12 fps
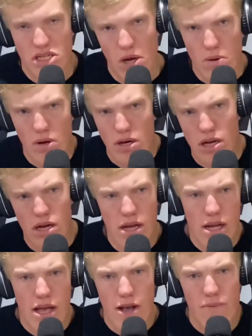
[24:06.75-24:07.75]
So
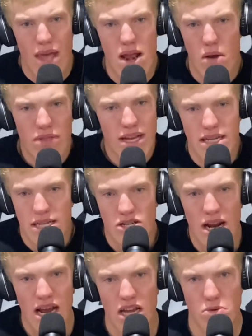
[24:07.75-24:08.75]
I don't think
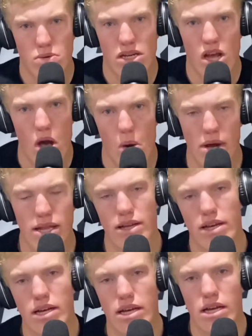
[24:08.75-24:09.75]
Trackhouse would go and
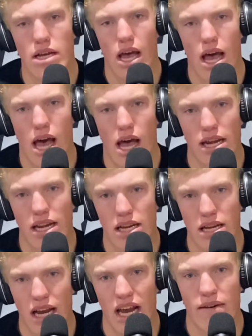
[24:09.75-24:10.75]
uh,
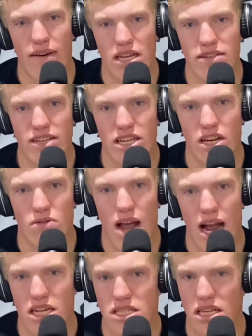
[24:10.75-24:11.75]
give SVG a
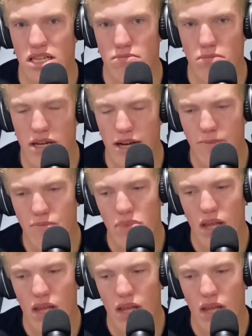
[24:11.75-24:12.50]
ride just because of money.